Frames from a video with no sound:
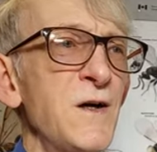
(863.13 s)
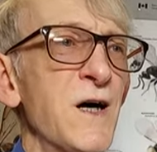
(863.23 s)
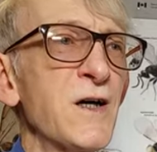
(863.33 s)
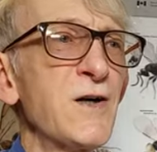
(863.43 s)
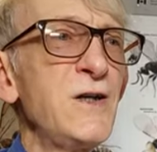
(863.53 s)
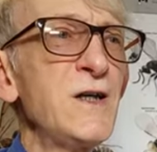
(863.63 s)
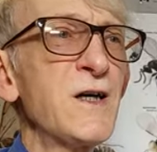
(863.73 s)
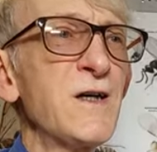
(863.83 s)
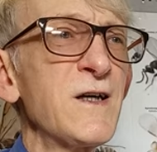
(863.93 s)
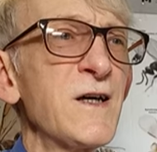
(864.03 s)

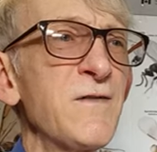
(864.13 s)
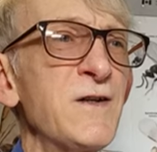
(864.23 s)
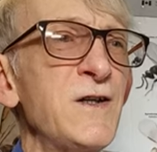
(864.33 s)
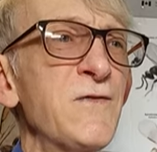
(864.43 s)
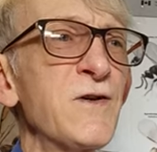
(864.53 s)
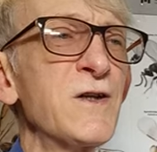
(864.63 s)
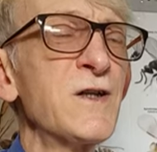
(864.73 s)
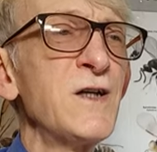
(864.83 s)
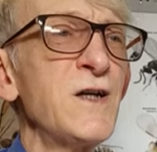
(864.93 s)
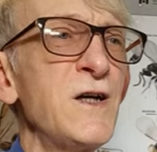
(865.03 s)
Agaonidae have a different
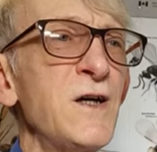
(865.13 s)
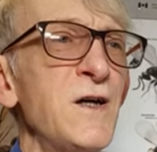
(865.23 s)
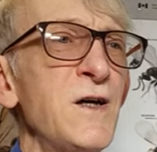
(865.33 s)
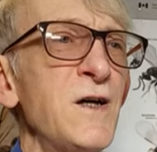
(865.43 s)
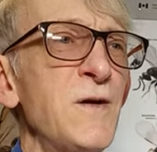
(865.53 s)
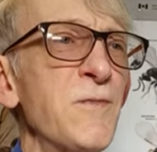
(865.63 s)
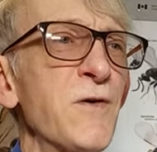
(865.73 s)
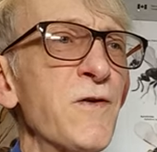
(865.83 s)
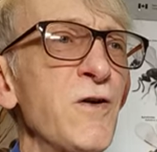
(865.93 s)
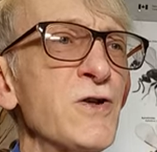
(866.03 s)

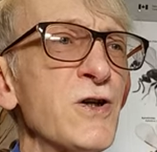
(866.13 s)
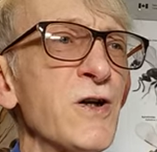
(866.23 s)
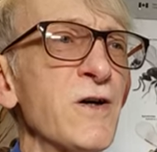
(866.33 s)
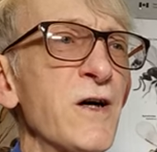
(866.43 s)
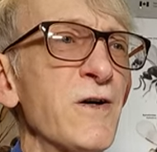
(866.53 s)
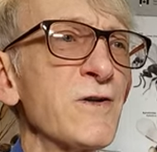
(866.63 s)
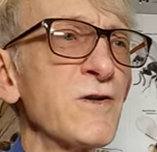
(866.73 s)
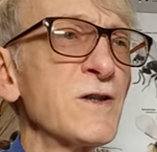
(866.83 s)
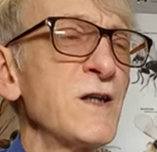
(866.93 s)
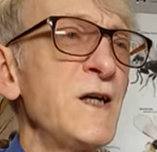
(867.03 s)
morphological
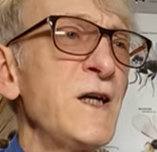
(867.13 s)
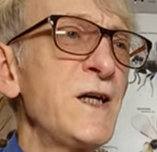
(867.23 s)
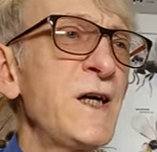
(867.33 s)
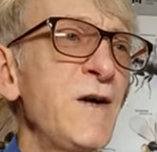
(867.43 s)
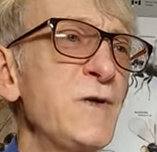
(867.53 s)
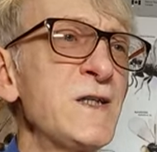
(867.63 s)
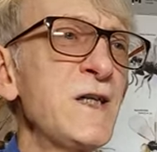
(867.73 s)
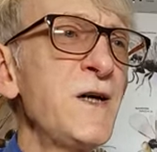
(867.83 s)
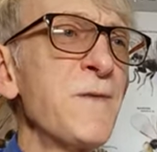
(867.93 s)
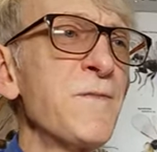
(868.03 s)
characters. Here we
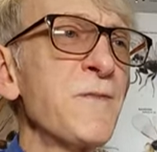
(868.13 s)
see